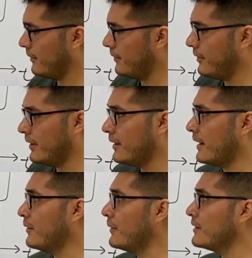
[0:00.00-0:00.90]
All right,
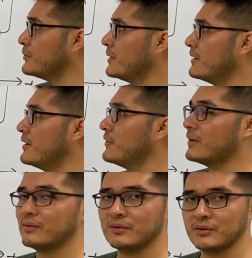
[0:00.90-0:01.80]
I know that's really
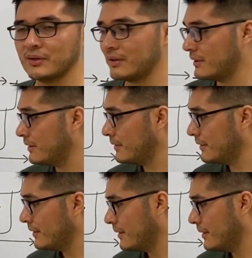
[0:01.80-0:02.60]
difficult to draw,